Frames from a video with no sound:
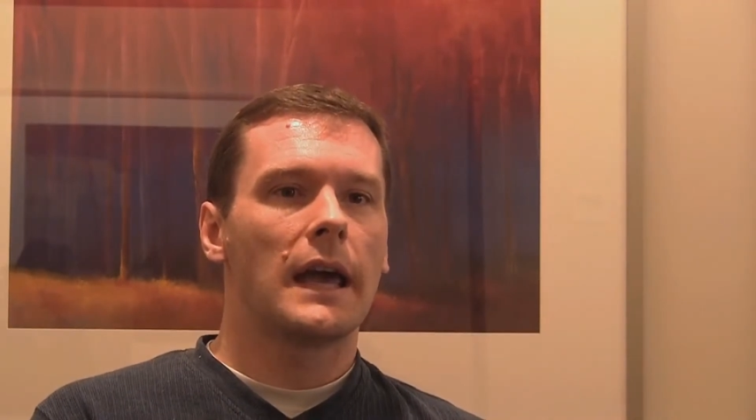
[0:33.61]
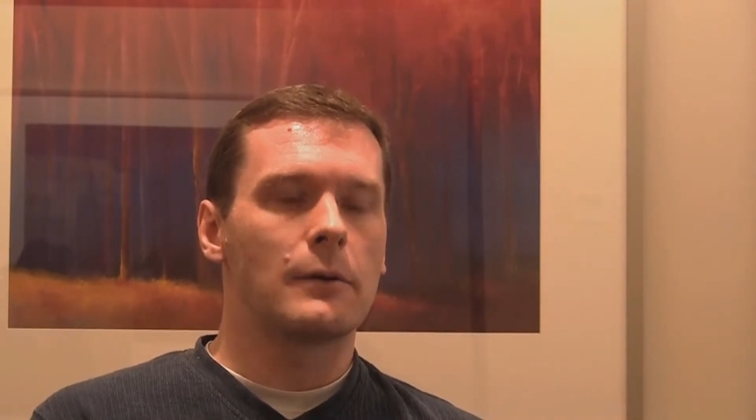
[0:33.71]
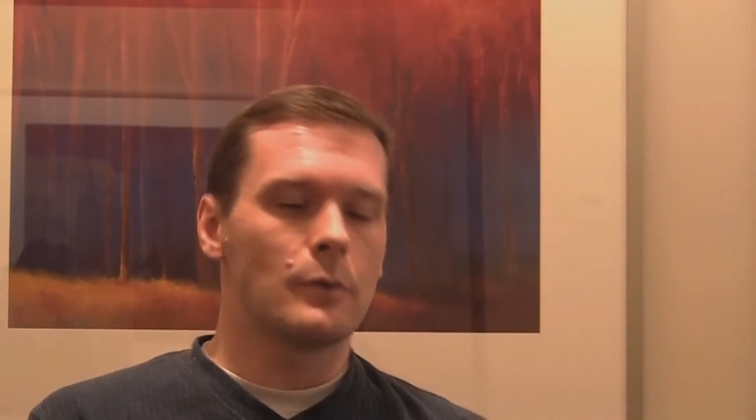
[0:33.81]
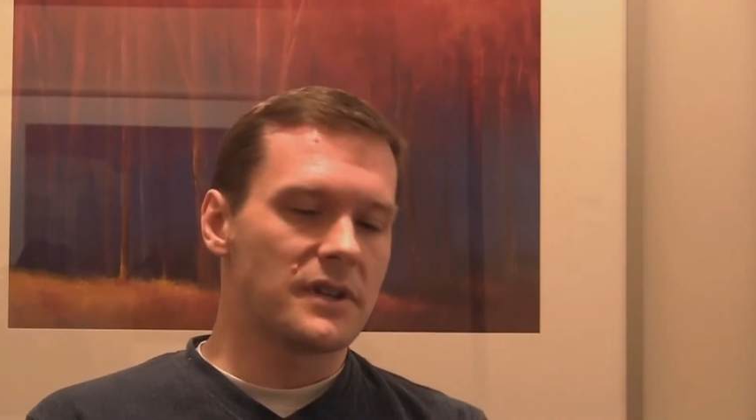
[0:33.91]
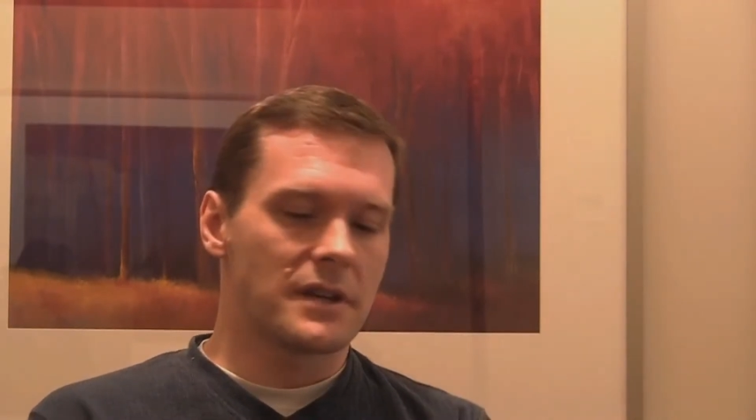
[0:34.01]

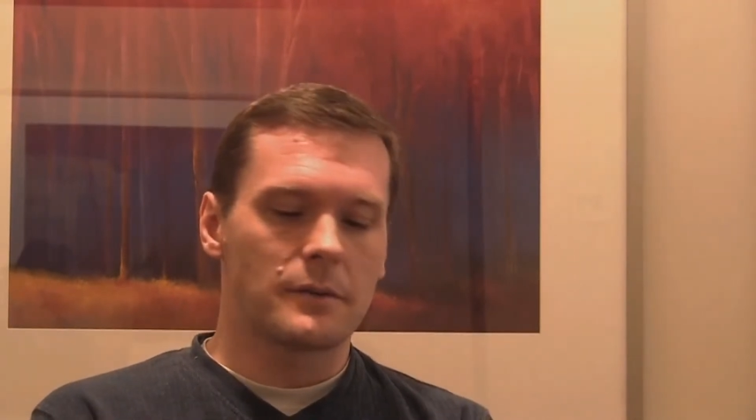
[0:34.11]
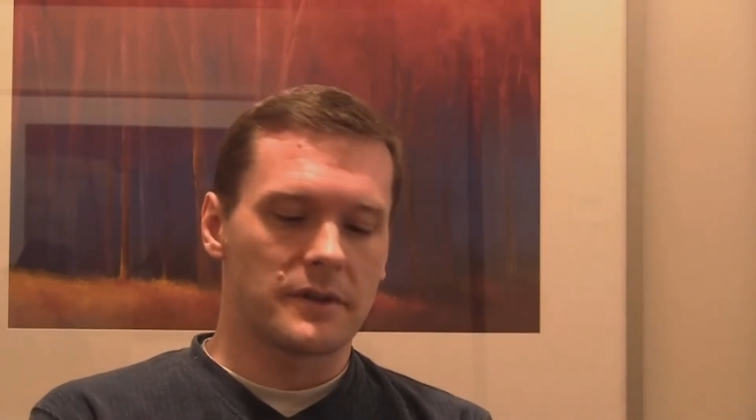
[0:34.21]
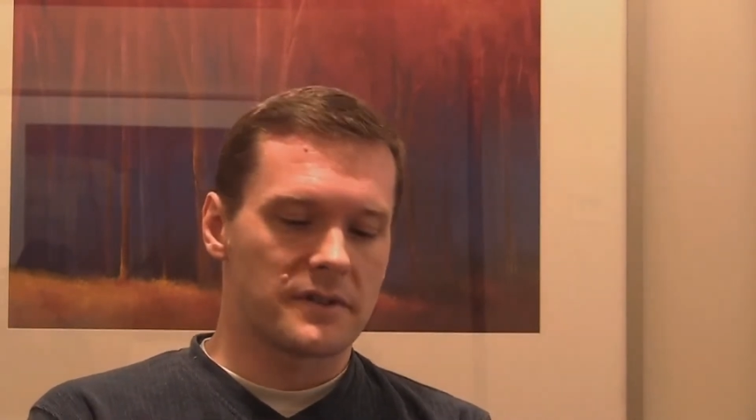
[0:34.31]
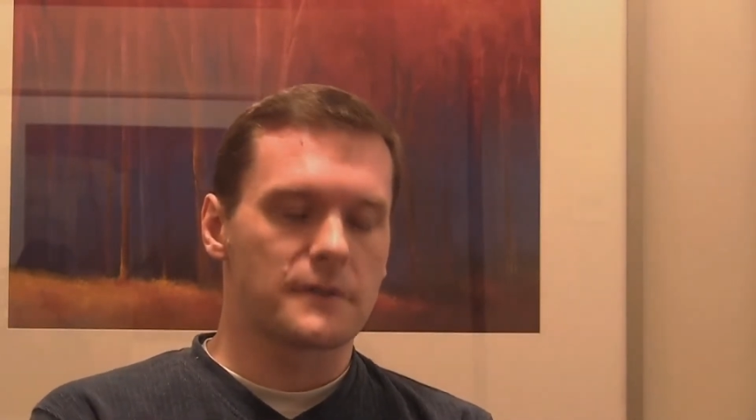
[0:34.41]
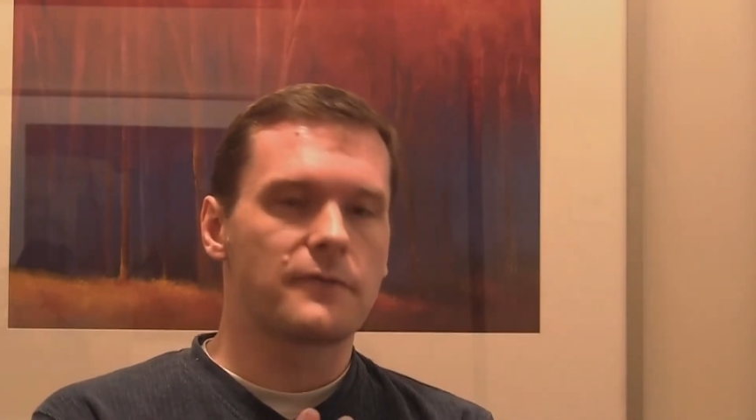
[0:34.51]
And what we said
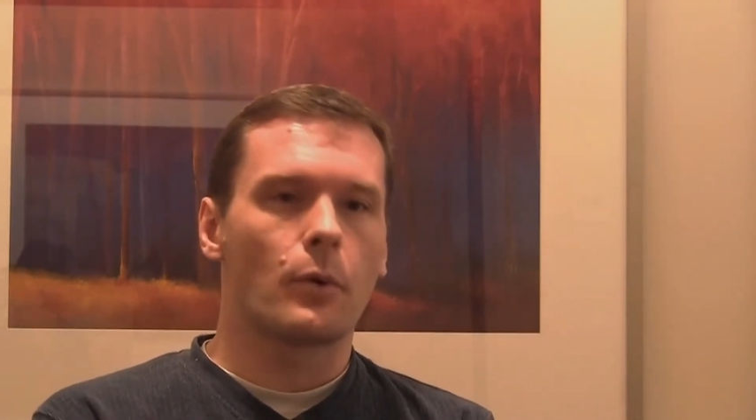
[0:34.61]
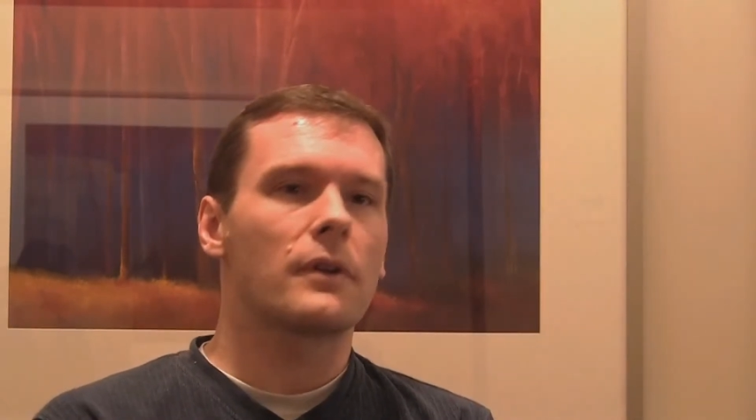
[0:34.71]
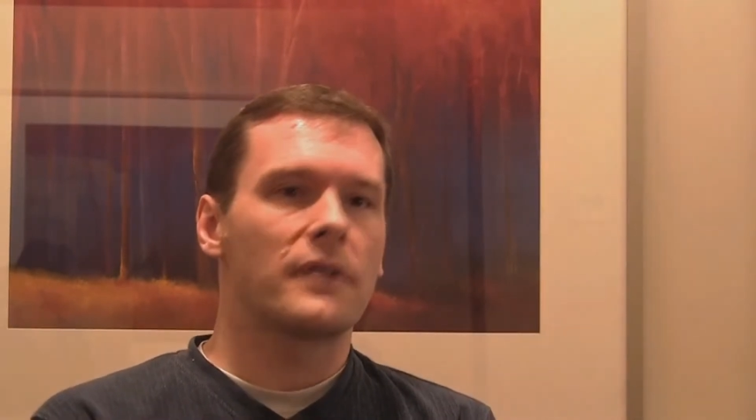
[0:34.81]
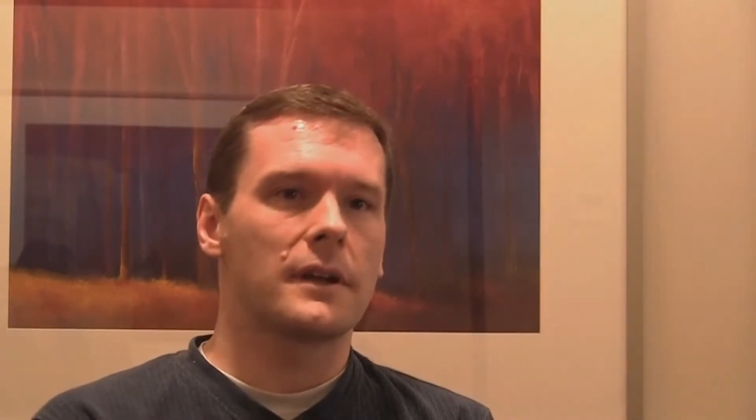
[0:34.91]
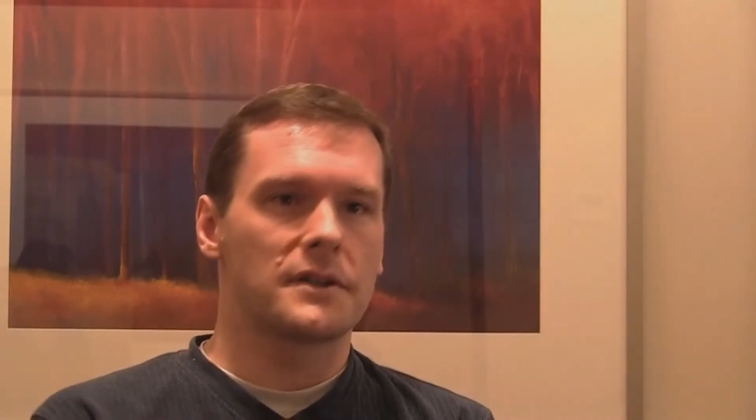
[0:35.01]
was there's
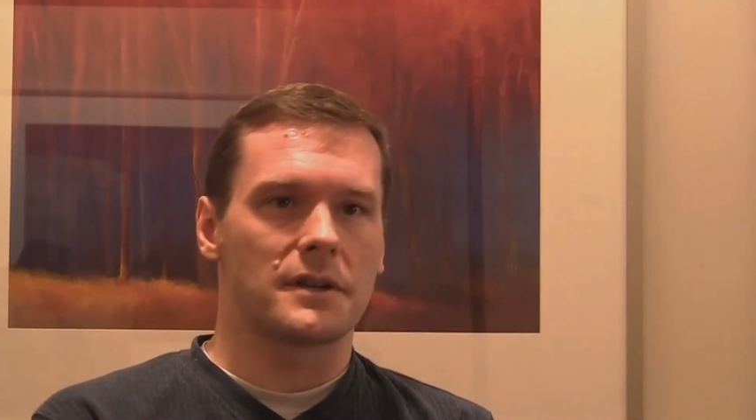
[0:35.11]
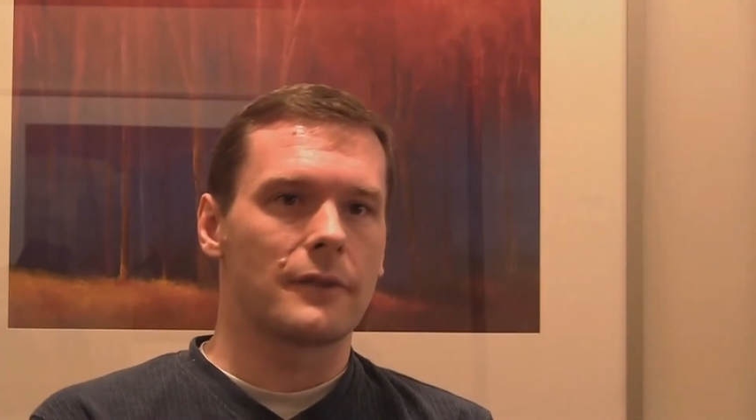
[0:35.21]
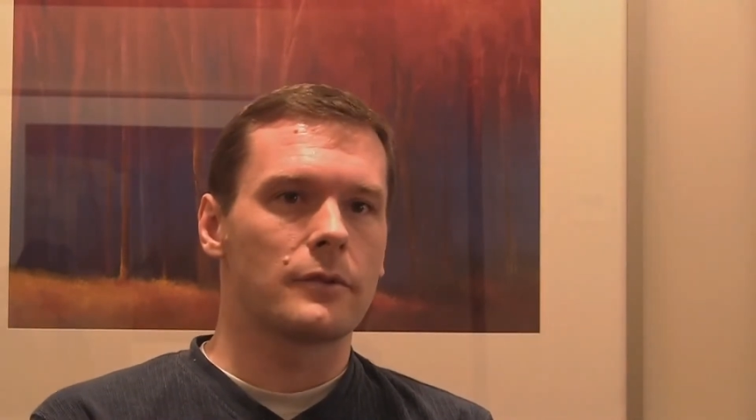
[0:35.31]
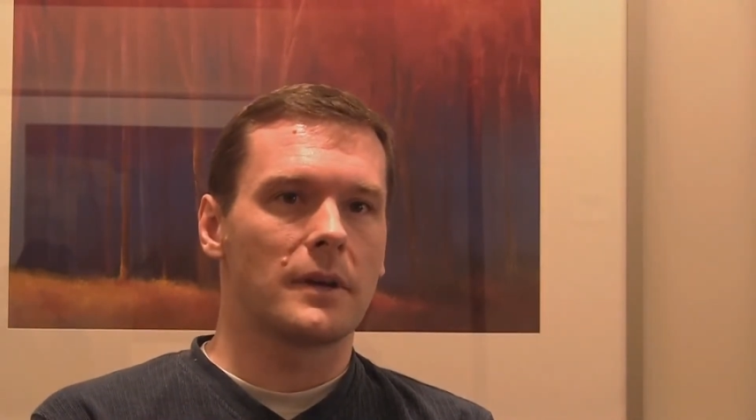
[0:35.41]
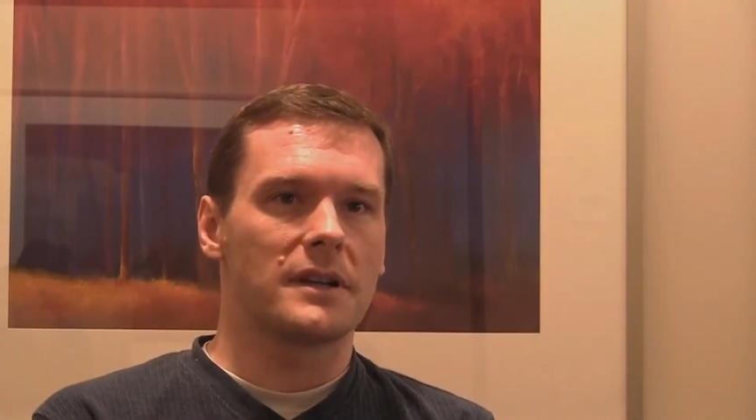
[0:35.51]
4 things that
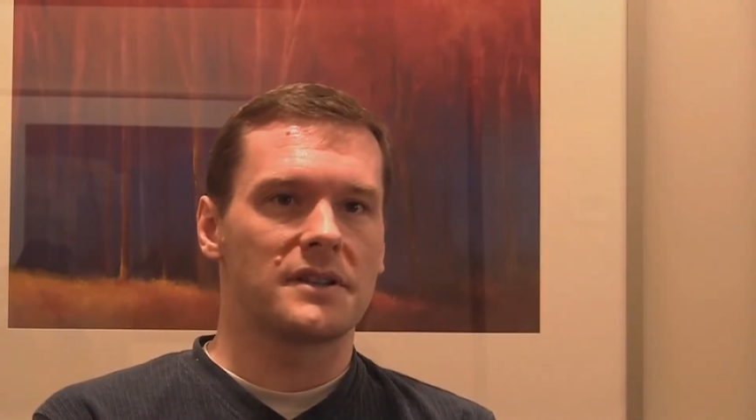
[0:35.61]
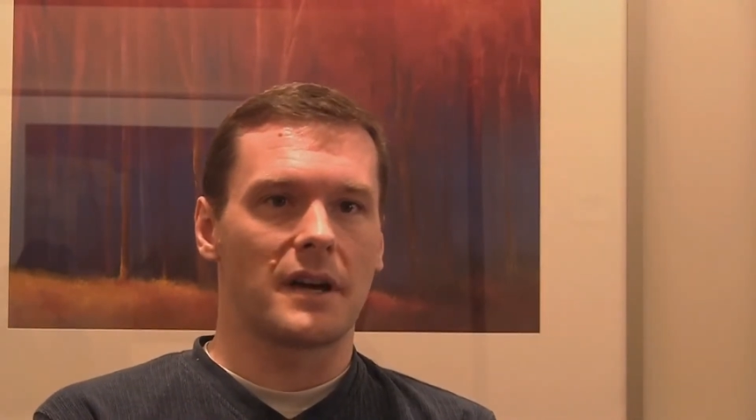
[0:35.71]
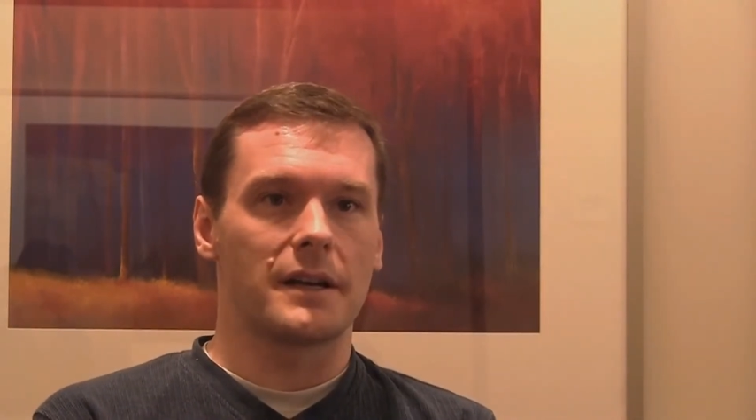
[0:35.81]
everybody's